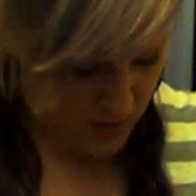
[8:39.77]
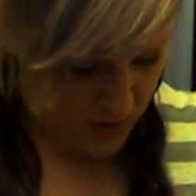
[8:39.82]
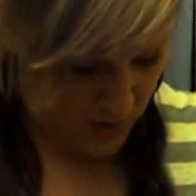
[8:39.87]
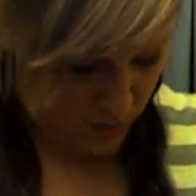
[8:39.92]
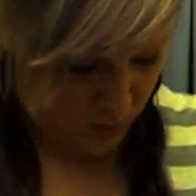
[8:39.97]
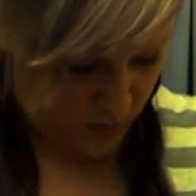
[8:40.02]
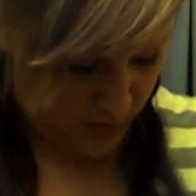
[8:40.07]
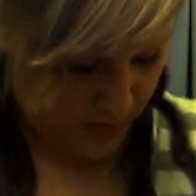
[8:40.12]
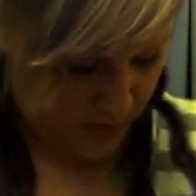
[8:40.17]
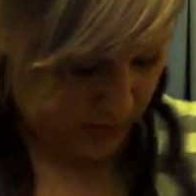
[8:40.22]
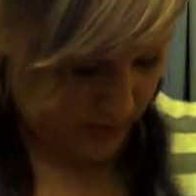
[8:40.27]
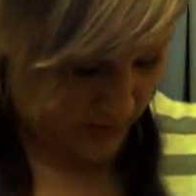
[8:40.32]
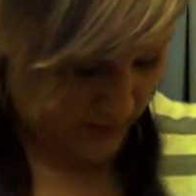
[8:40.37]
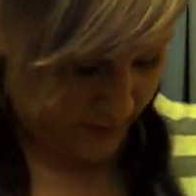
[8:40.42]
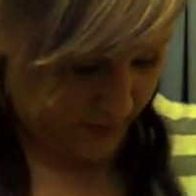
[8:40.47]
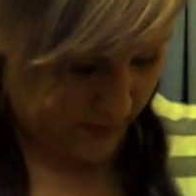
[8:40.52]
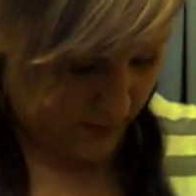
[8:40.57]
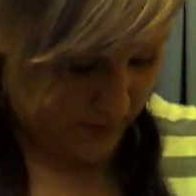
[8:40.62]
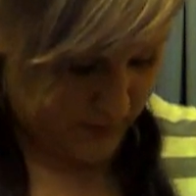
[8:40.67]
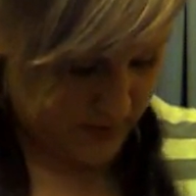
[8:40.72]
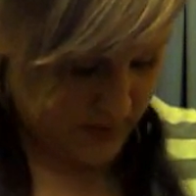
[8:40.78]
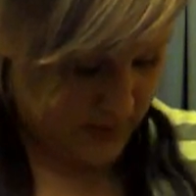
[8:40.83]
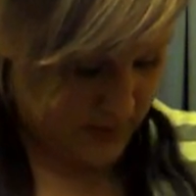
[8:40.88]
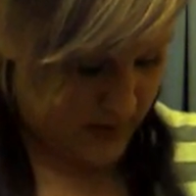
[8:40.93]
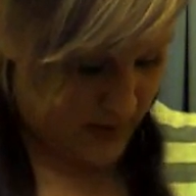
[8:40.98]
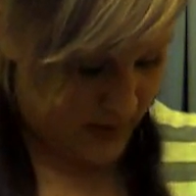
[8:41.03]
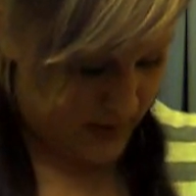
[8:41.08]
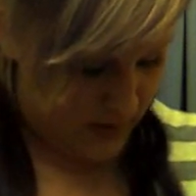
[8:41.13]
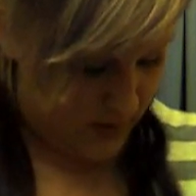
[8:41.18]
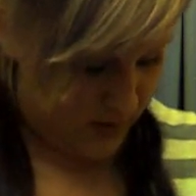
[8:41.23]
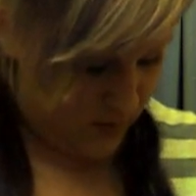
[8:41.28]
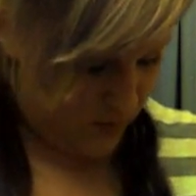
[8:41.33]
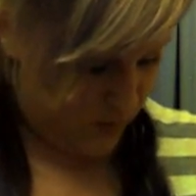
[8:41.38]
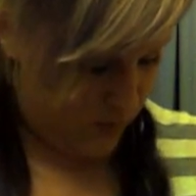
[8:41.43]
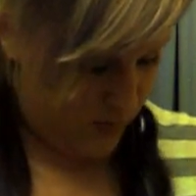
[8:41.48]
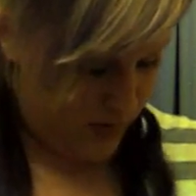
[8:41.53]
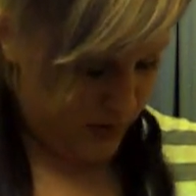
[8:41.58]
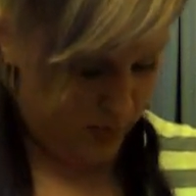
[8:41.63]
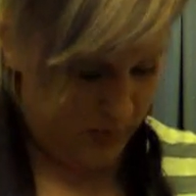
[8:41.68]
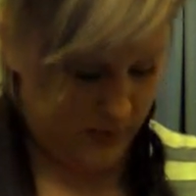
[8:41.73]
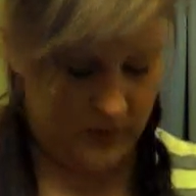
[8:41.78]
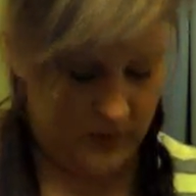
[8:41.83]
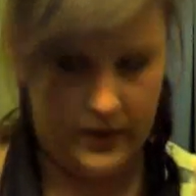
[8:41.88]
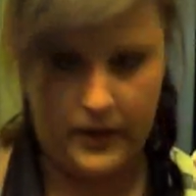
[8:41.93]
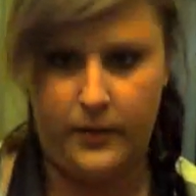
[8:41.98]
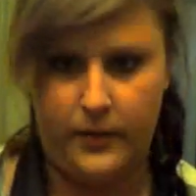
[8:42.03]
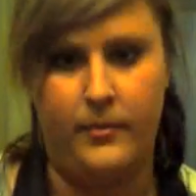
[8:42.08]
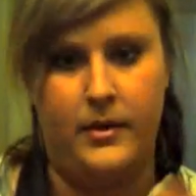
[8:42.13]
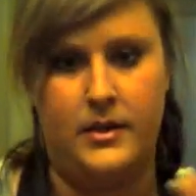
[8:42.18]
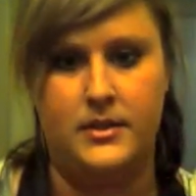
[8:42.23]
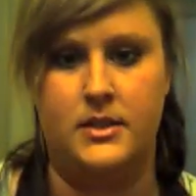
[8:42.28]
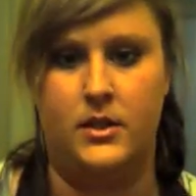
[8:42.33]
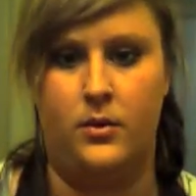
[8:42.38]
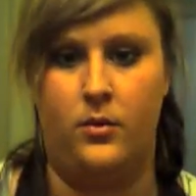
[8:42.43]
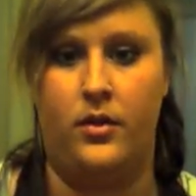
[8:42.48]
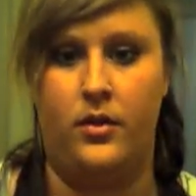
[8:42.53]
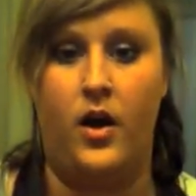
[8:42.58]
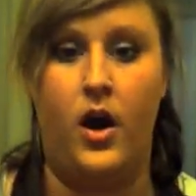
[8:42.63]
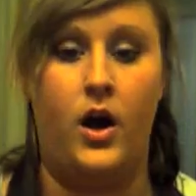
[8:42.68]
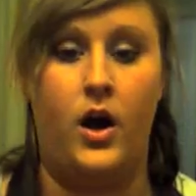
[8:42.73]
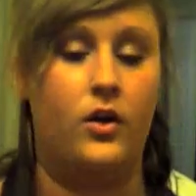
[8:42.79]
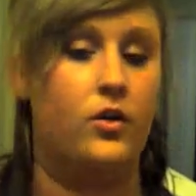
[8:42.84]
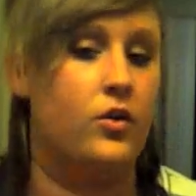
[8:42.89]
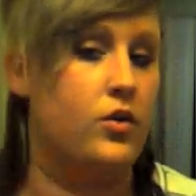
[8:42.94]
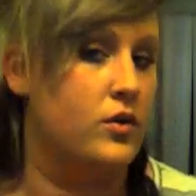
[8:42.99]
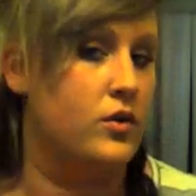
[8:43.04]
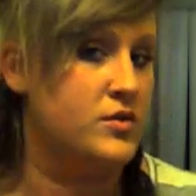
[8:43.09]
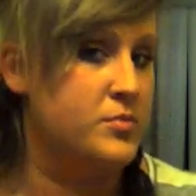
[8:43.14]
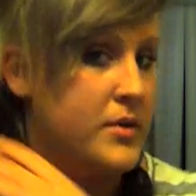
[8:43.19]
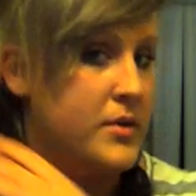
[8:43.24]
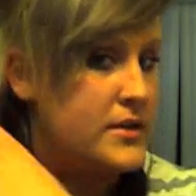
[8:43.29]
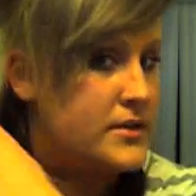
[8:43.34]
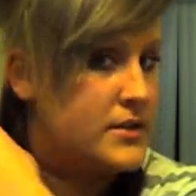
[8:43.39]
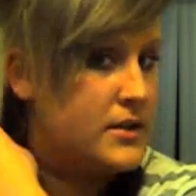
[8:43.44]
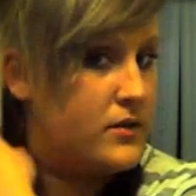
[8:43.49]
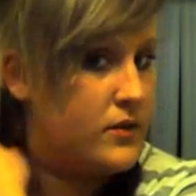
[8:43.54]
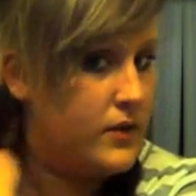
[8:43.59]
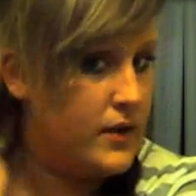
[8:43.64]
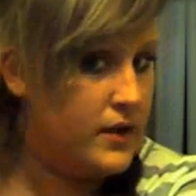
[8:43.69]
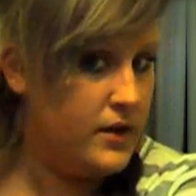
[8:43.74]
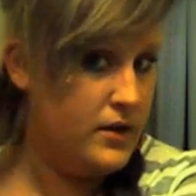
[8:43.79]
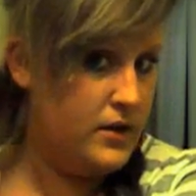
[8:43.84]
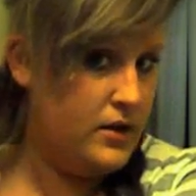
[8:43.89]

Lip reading: You want to let them set. You don't want to be like messing with hot curls, basically.